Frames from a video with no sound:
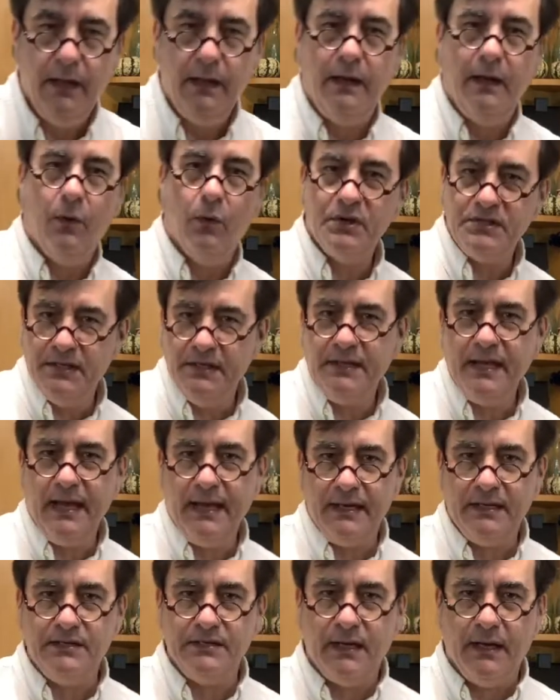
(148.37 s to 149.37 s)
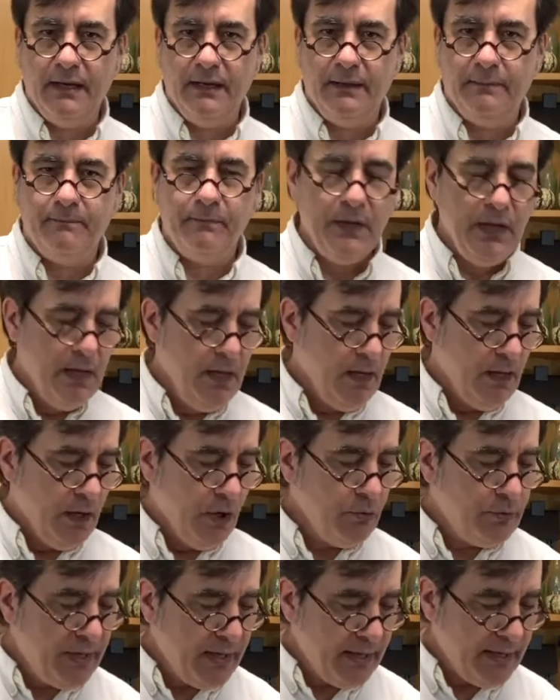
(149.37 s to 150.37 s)
Now, wasn't that exciting?
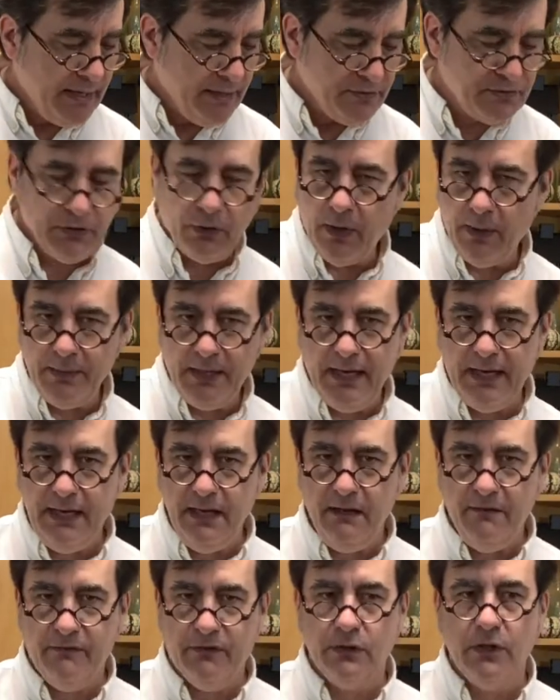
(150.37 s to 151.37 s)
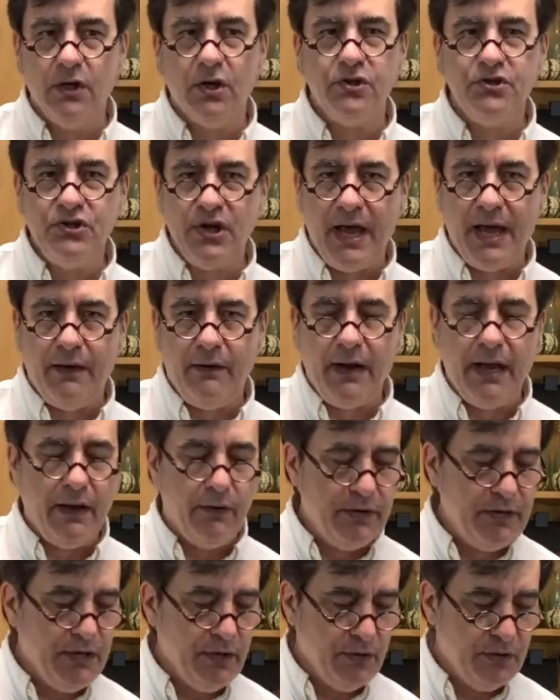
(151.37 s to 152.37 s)
Okay, so I'm going to give a little shout out
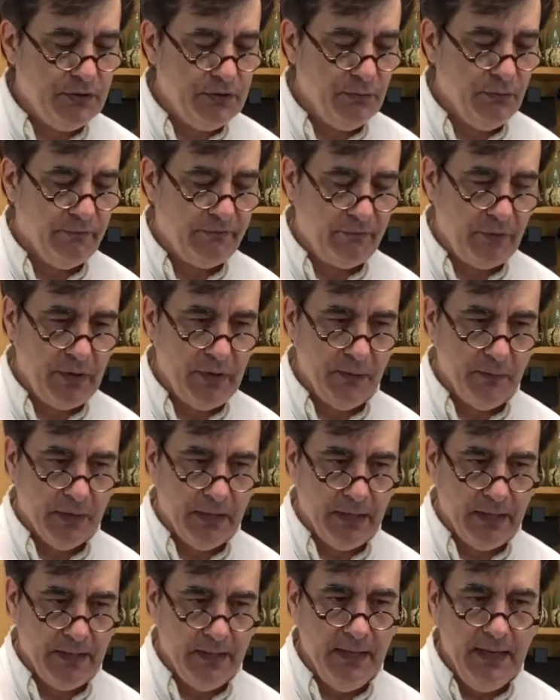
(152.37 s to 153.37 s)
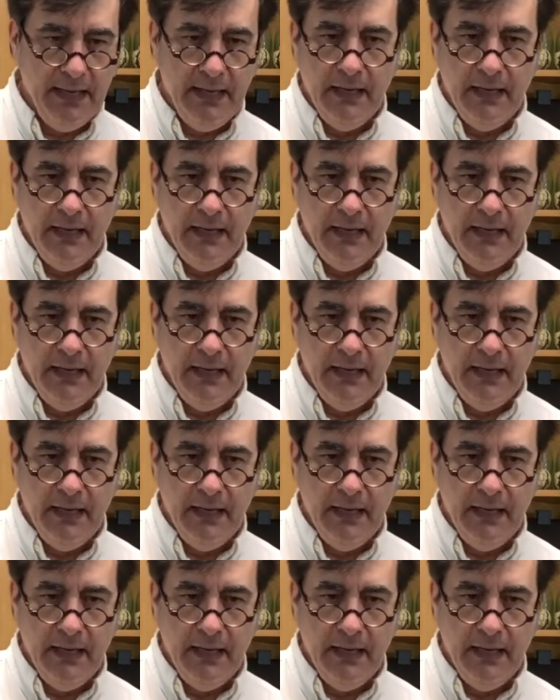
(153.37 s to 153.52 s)
here to a friend of mine,